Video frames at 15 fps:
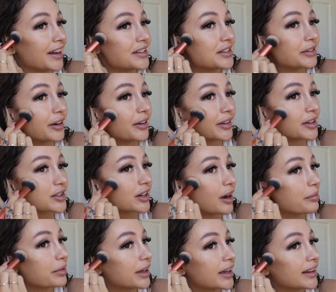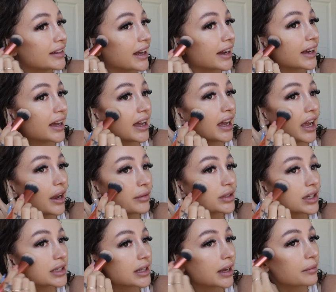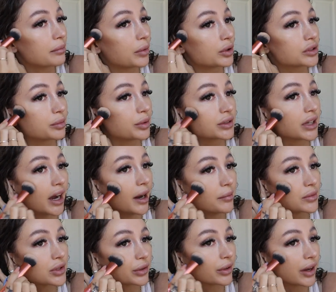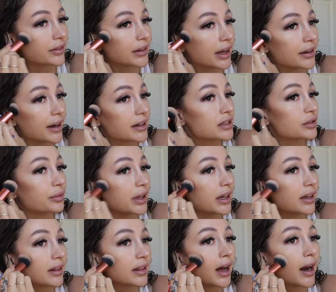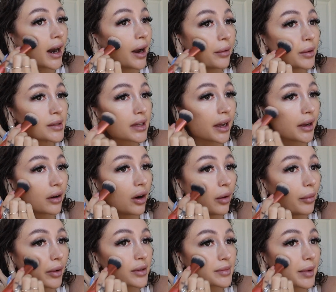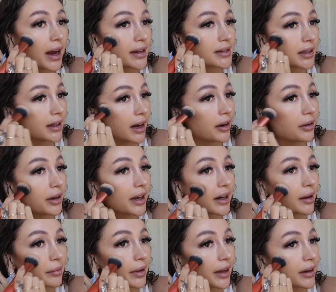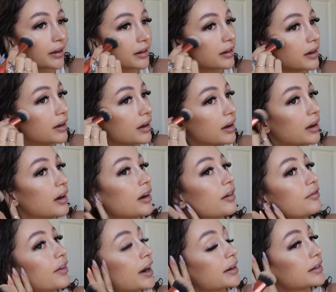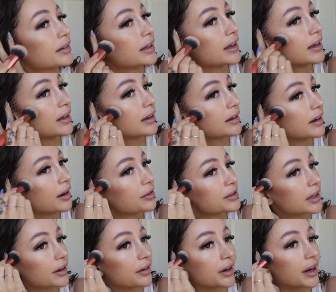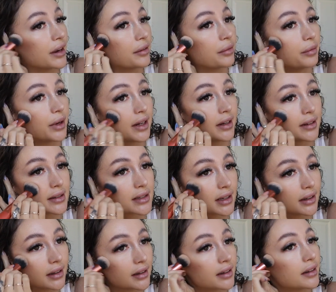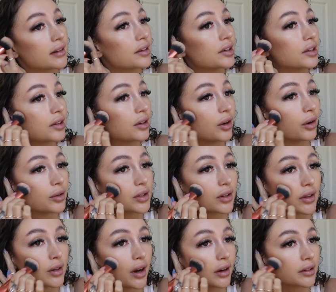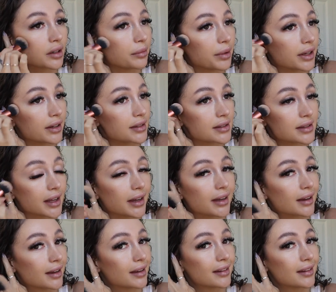and do all the shopping. Like it was just like multiple times throughout that next week that I was like almost passing out. And I'm like, finally I was like, okay, we need to go to the doctor because like,